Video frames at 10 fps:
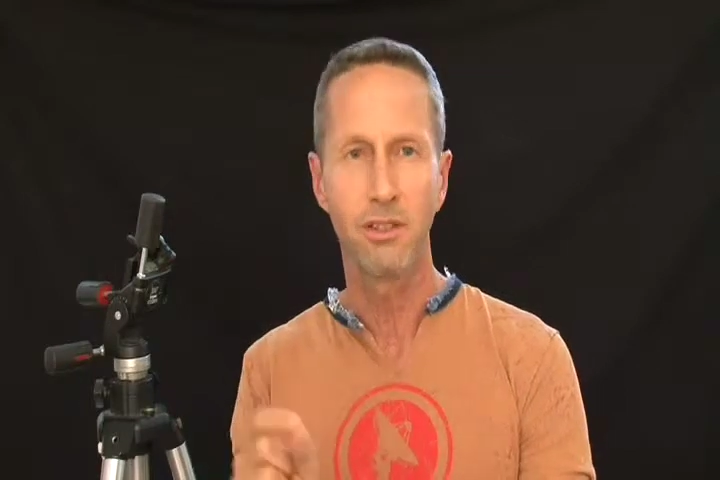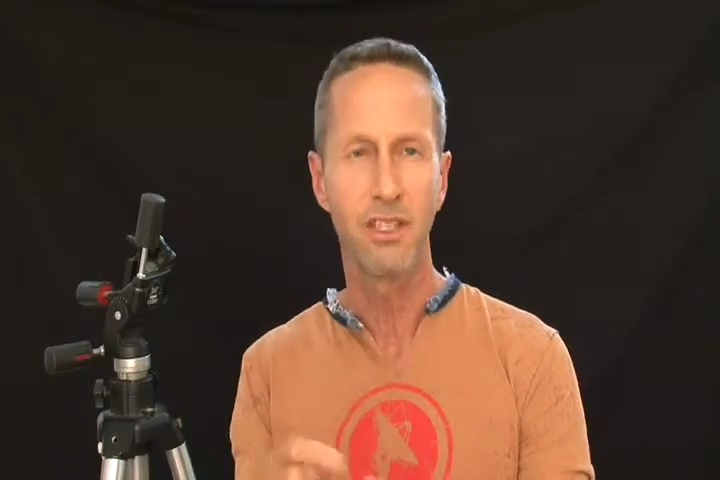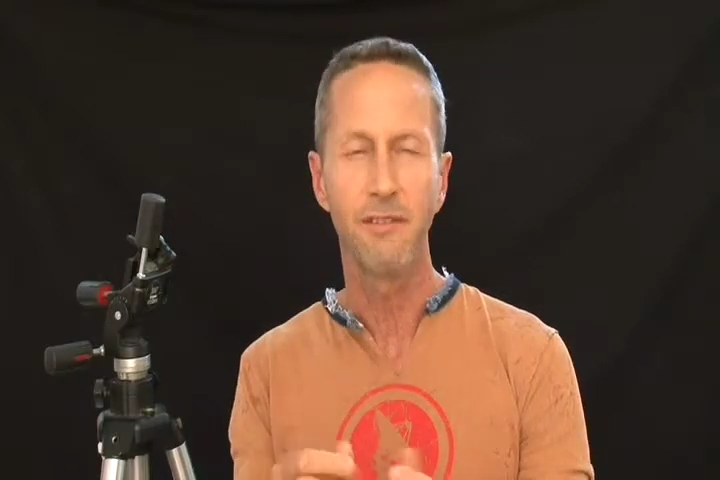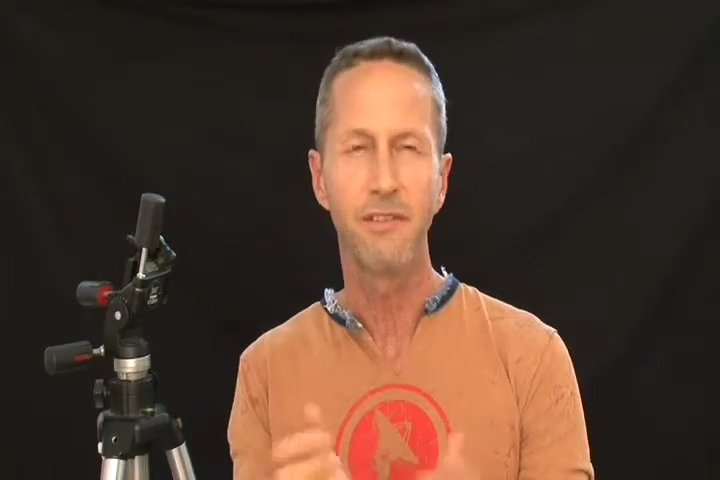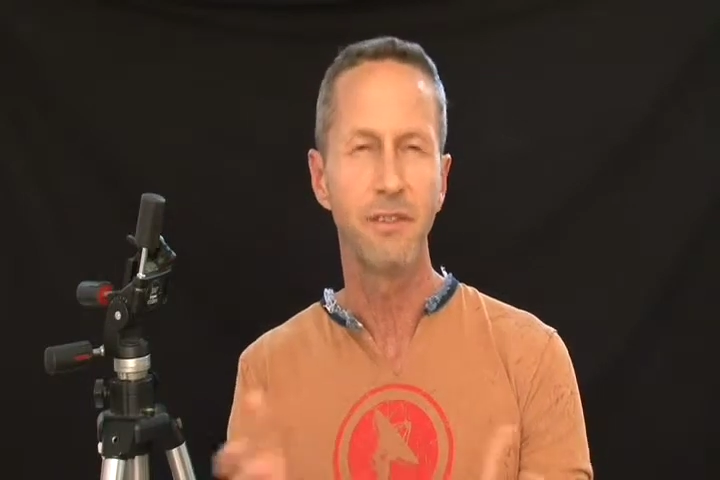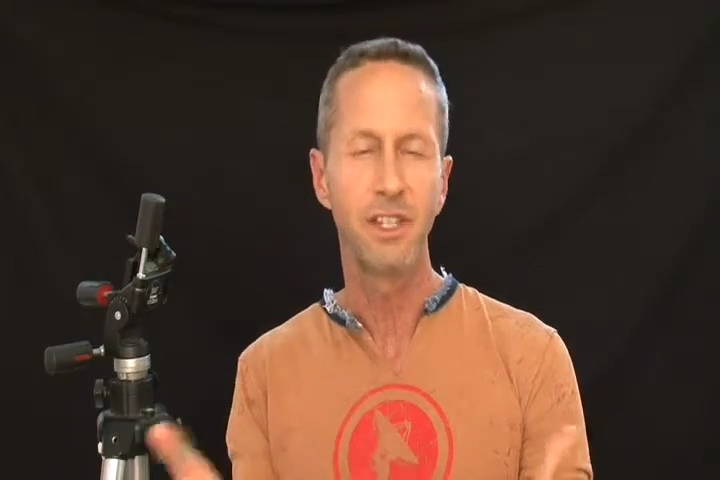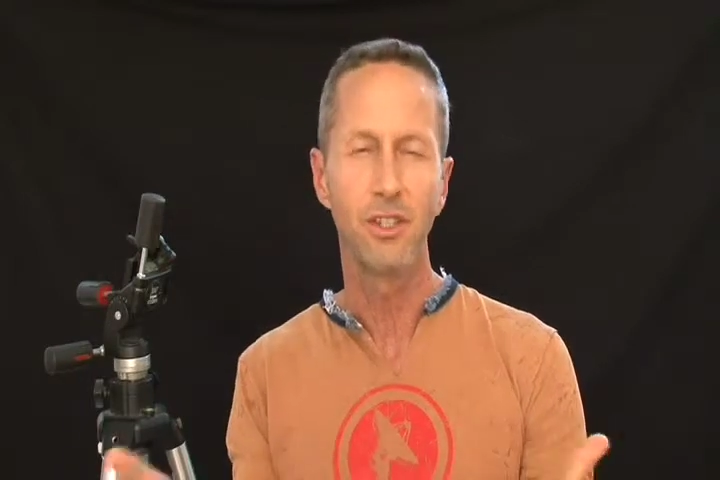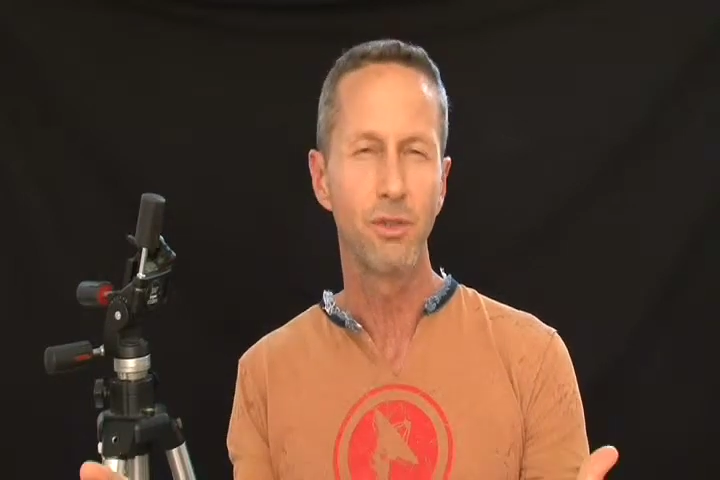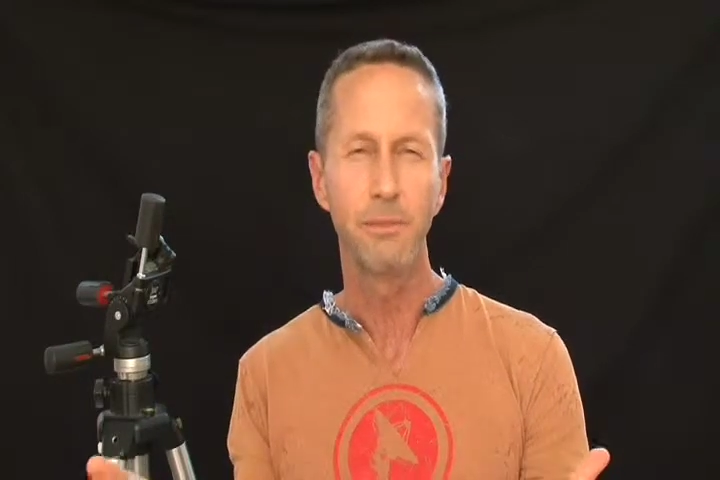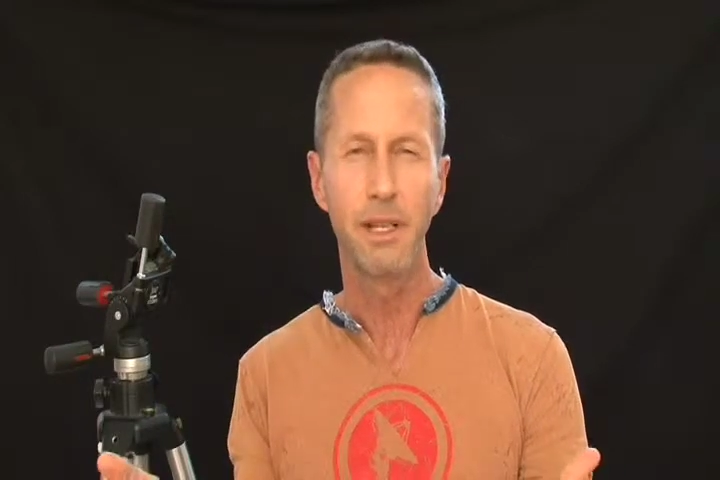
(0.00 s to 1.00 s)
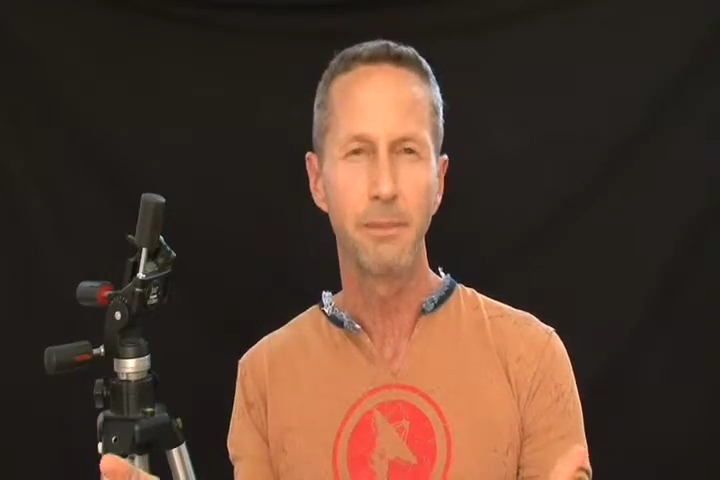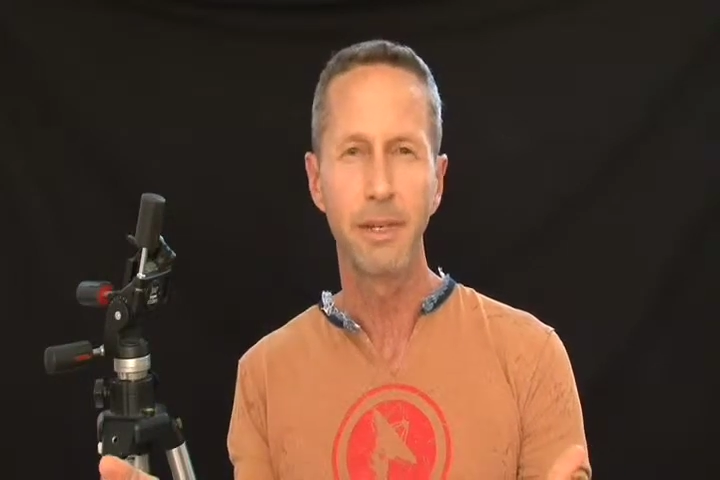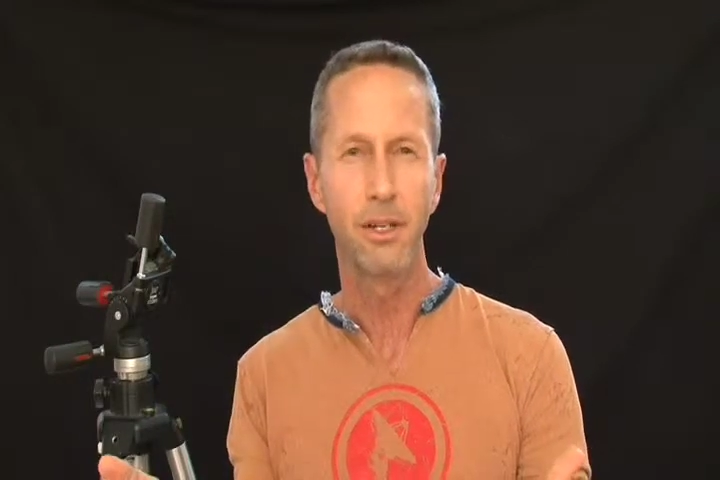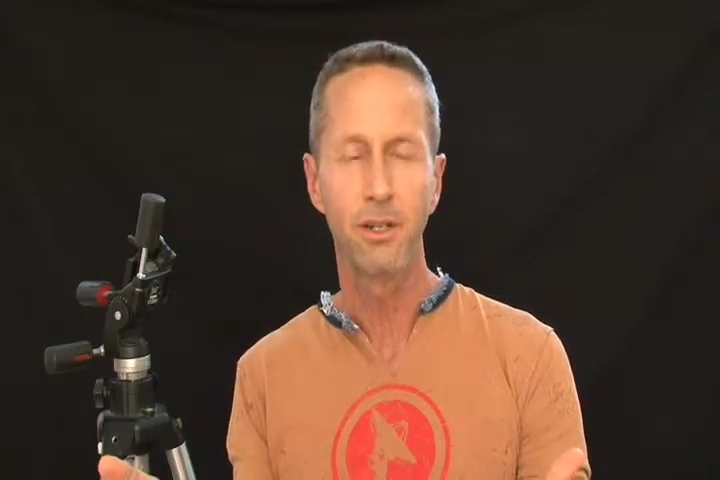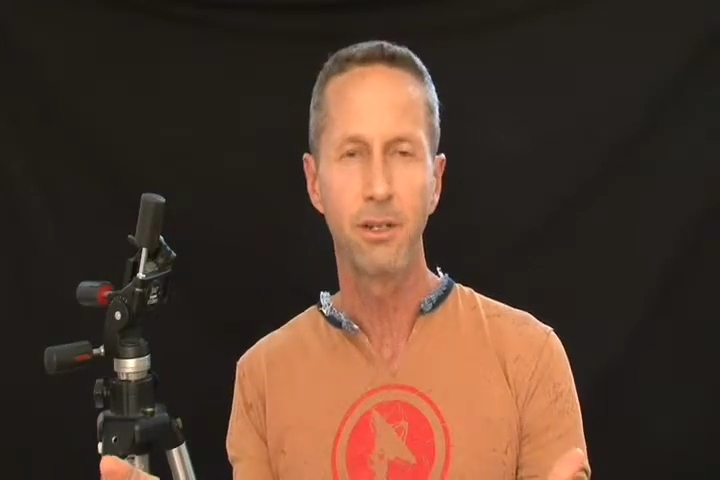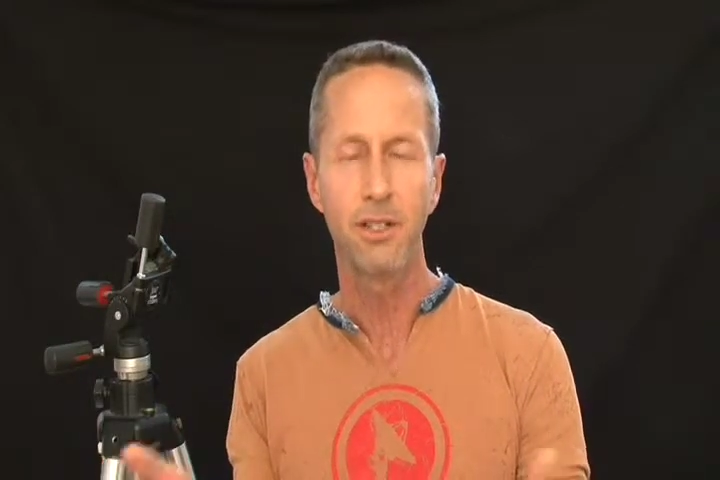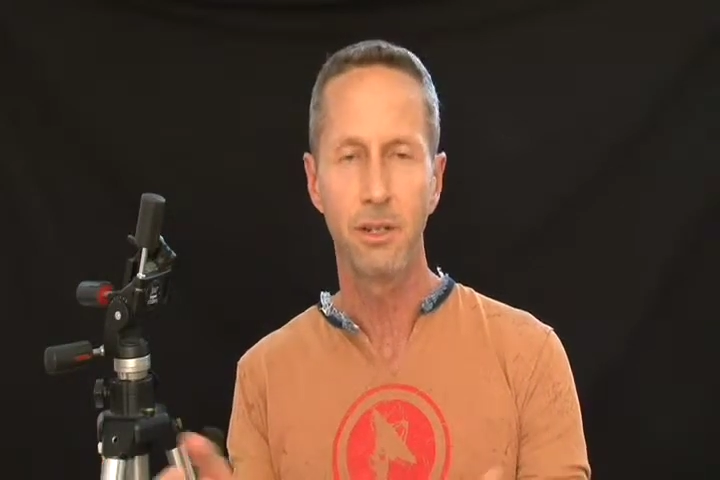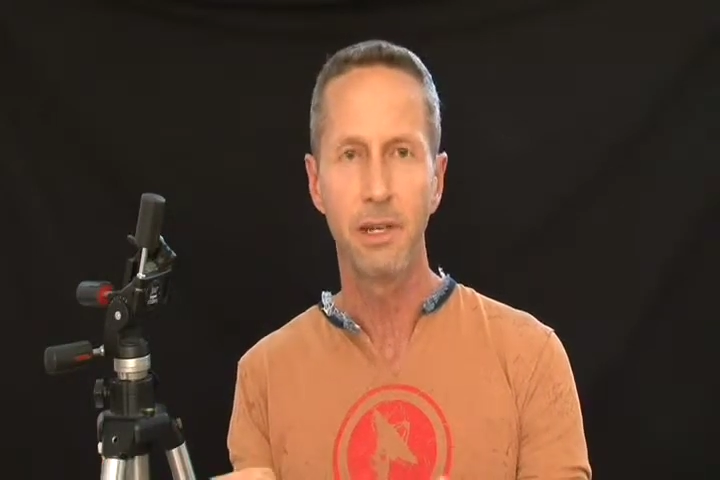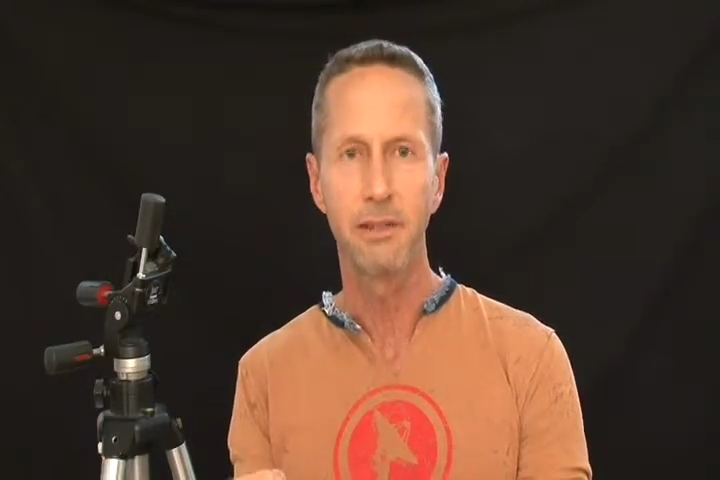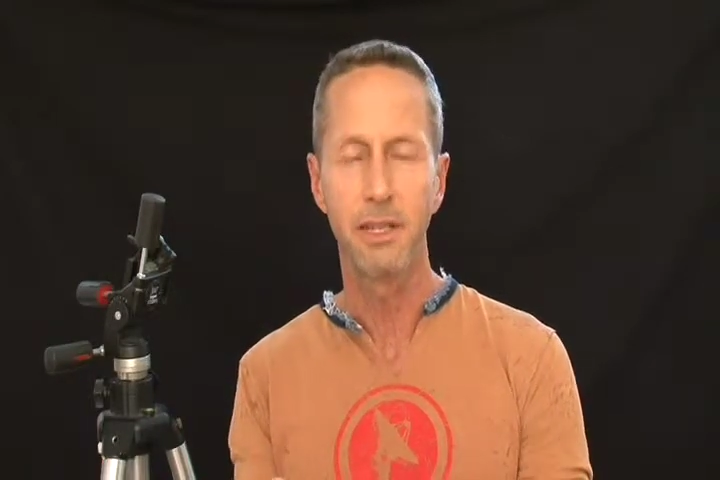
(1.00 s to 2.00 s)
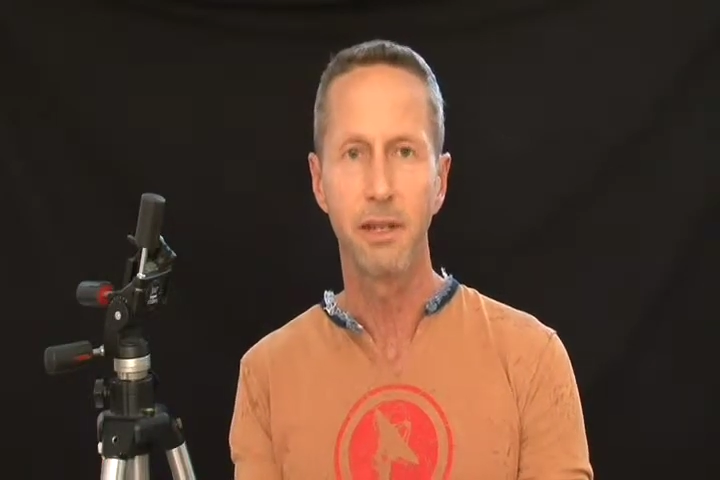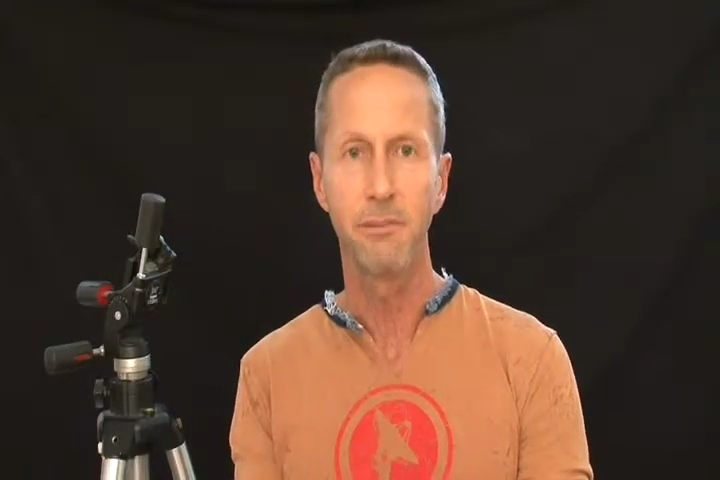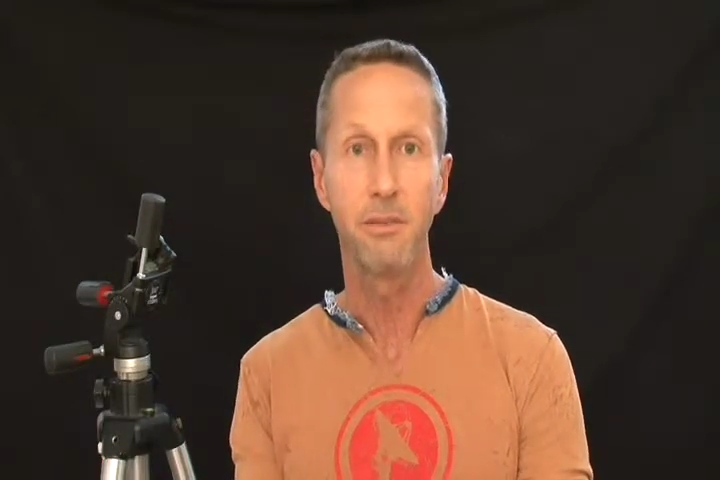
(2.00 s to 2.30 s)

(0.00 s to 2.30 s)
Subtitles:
let's say 52 millimeter or something like that,